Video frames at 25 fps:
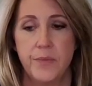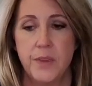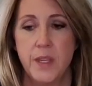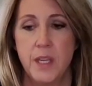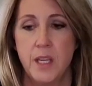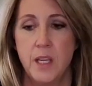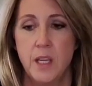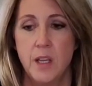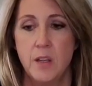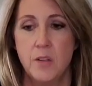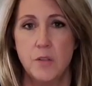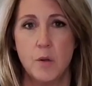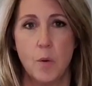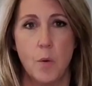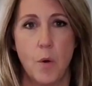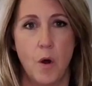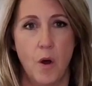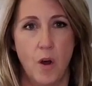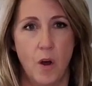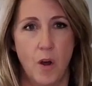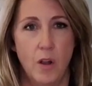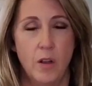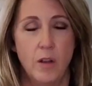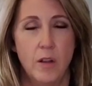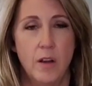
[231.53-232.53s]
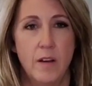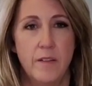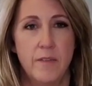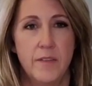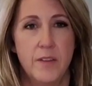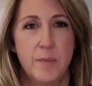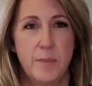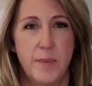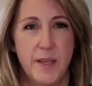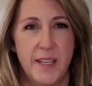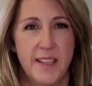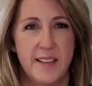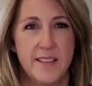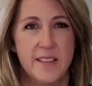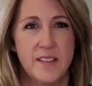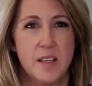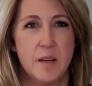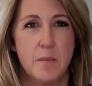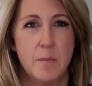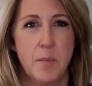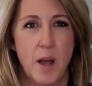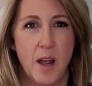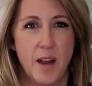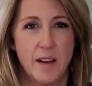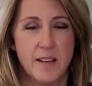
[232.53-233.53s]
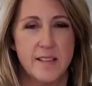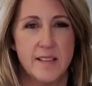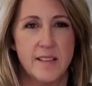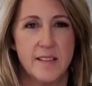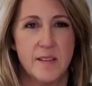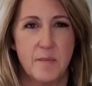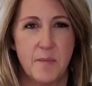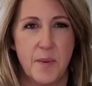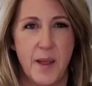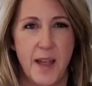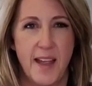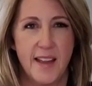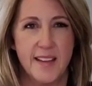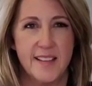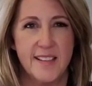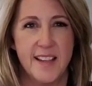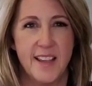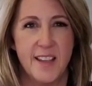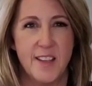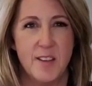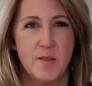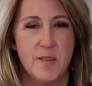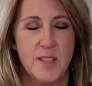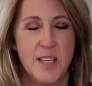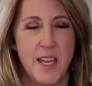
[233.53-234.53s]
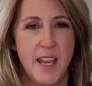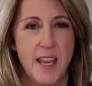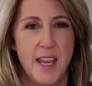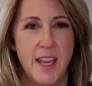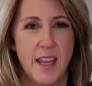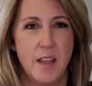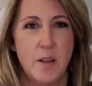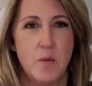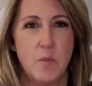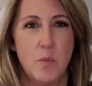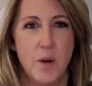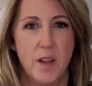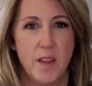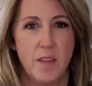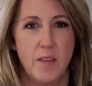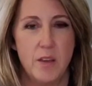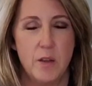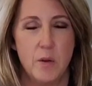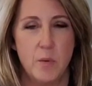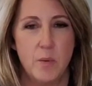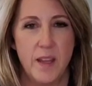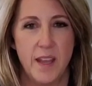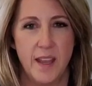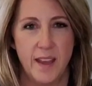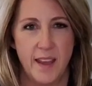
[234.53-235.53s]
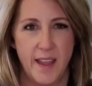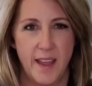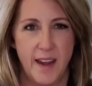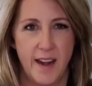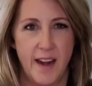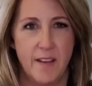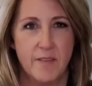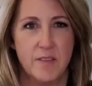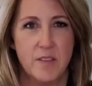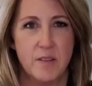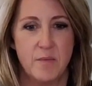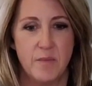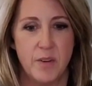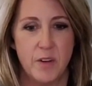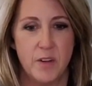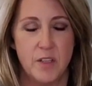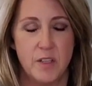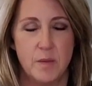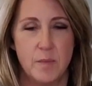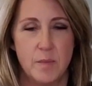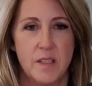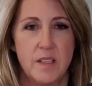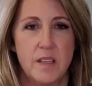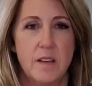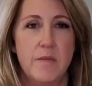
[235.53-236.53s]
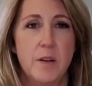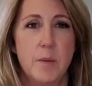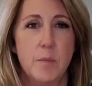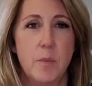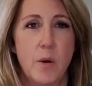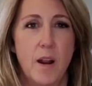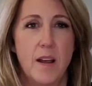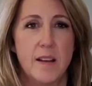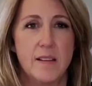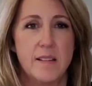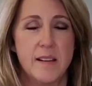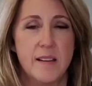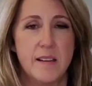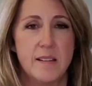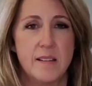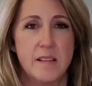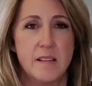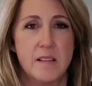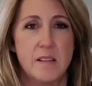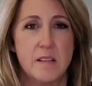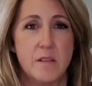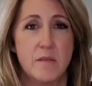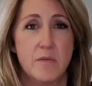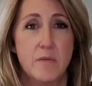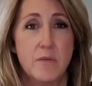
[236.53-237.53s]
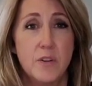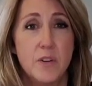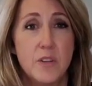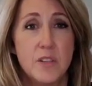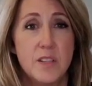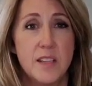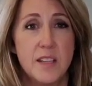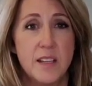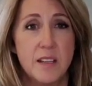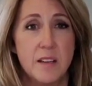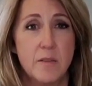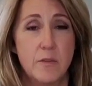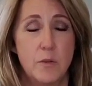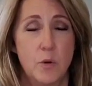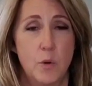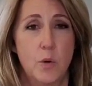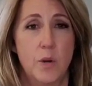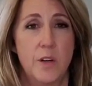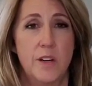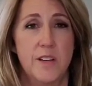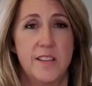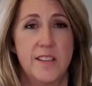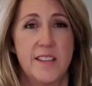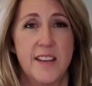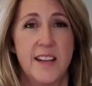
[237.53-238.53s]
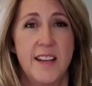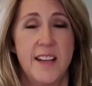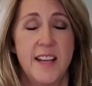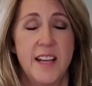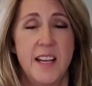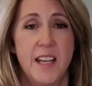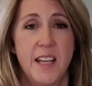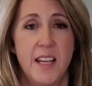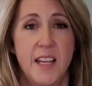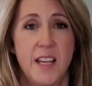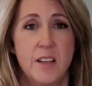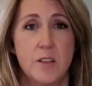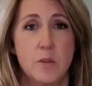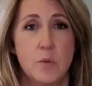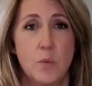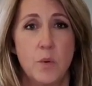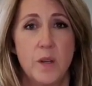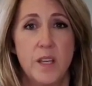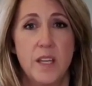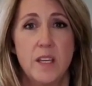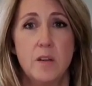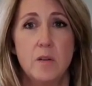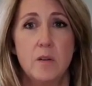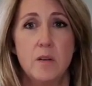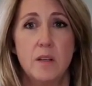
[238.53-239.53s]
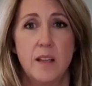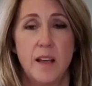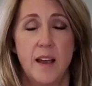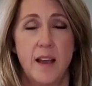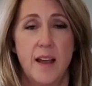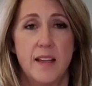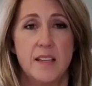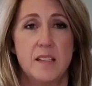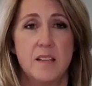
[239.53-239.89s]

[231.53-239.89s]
So all of the bins and boxes and bags that you take in with you, we again have some very specific processes. The first thing, of course, is we utilize the